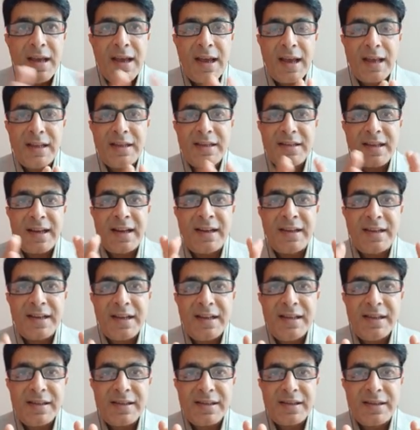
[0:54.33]
And
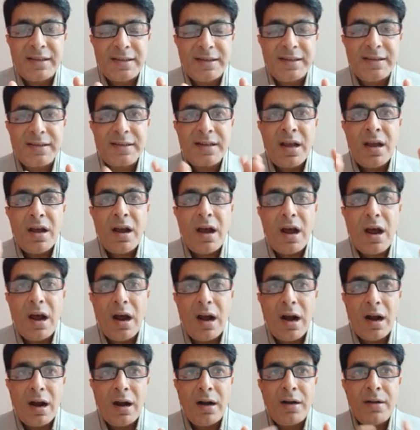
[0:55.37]
sentences
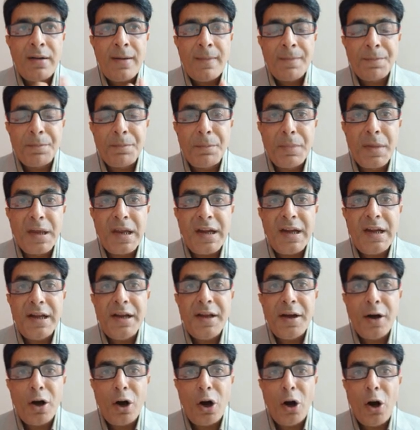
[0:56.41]
are
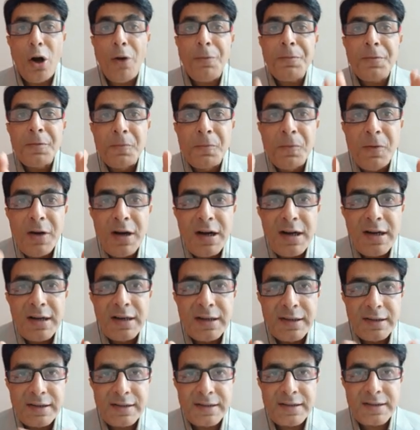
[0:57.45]
made of
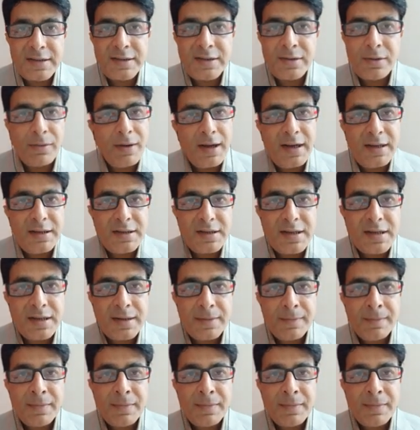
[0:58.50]
words, right?